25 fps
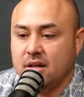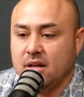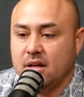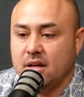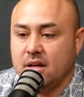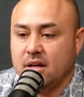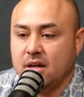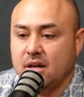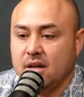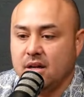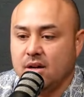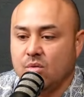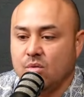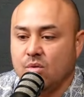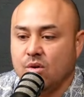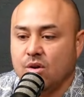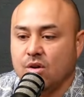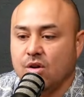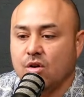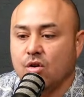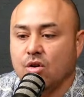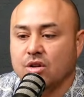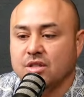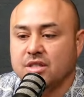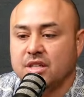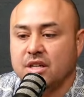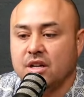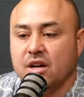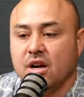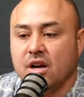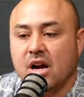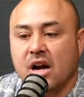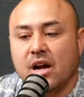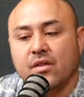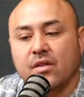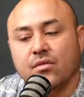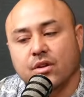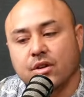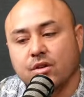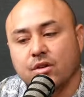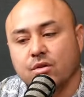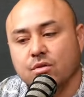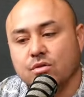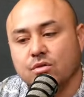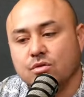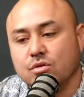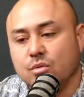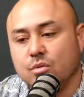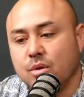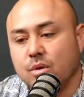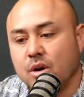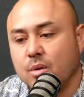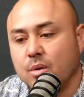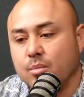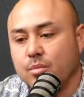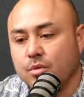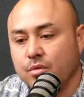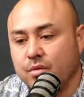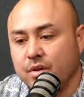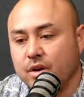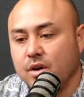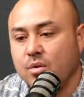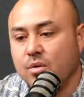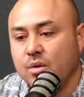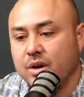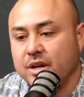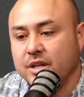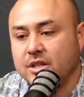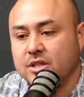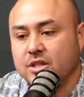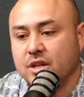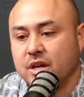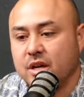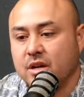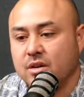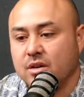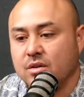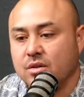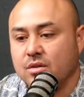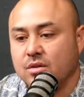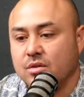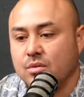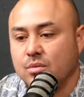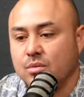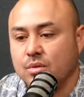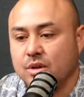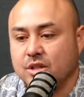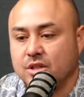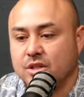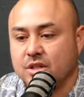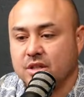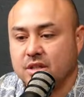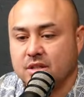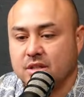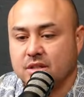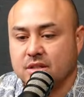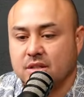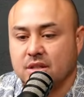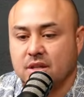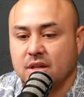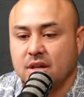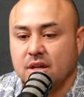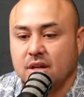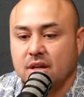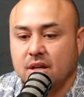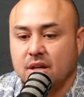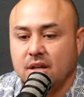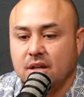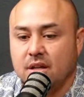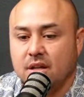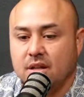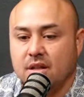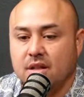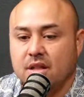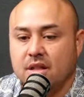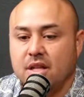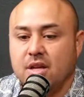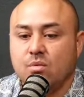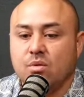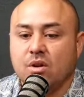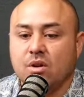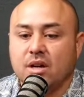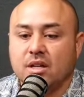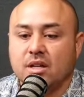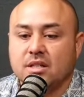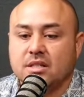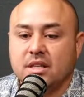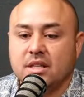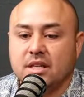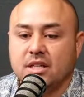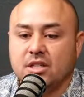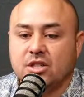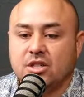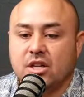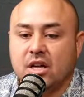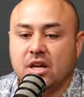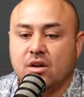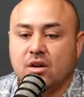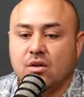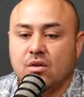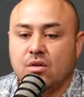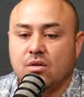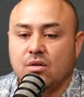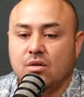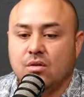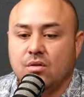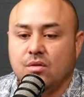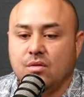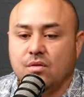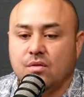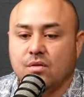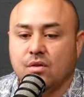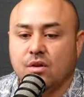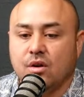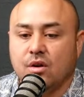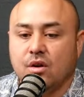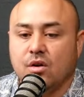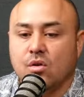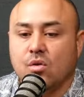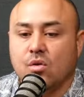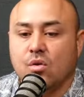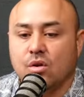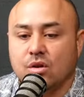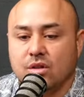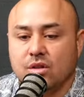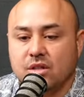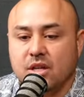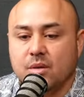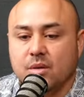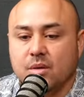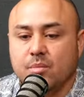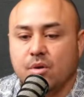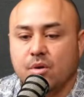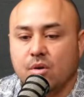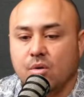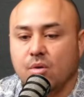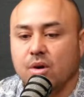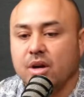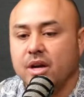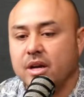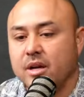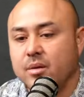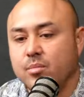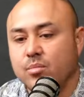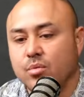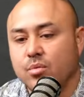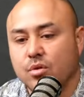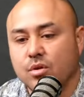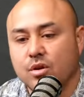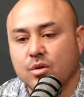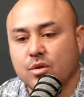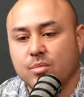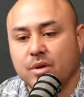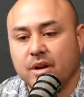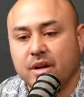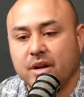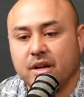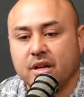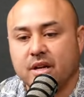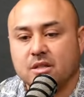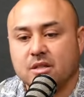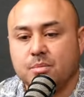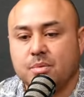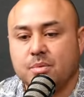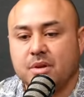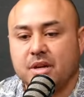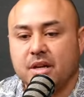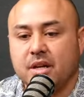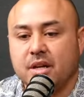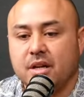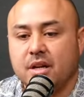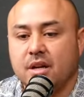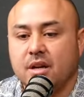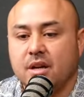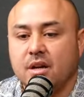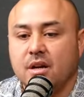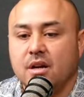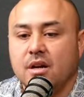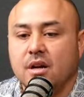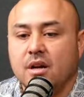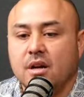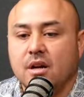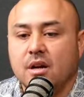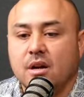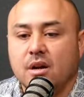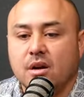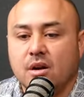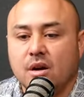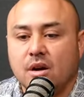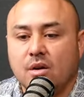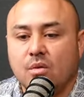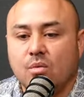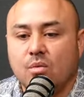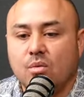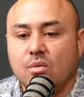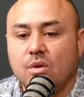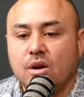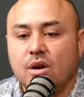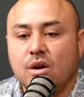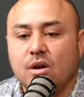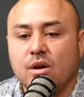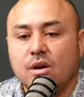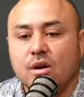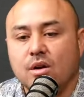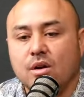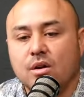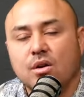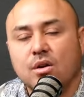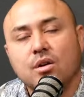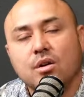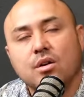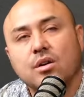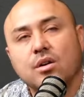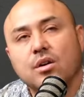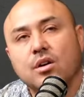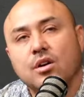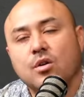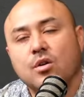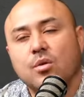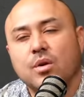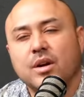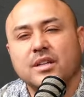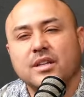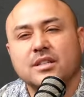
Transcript: we're, of course, here live on YouTube on our Moving Hawaii channel, which is the real estate channel for Core Team Hawaii, brokered by EXP. we're Hawaii's